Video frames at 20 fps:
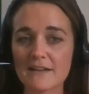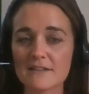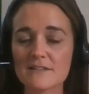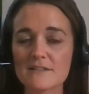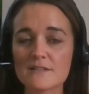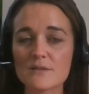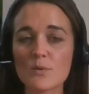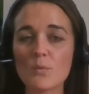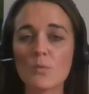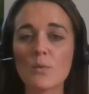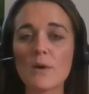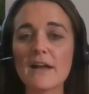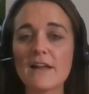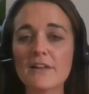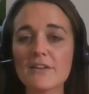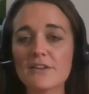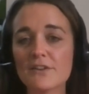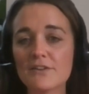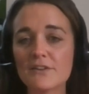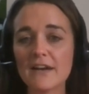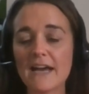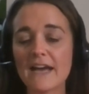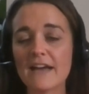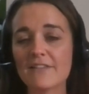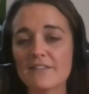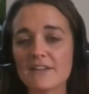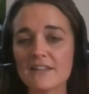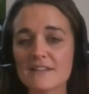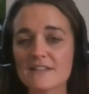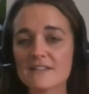So while you're
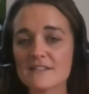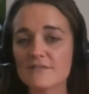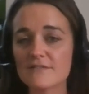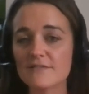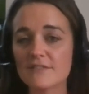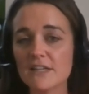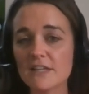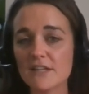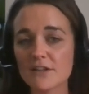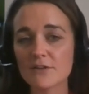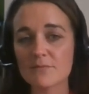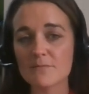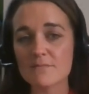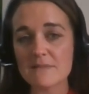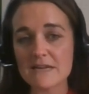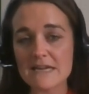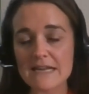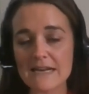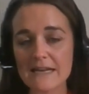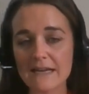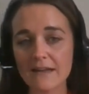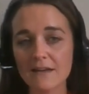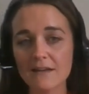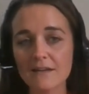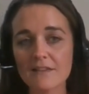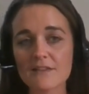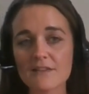having this video meeting,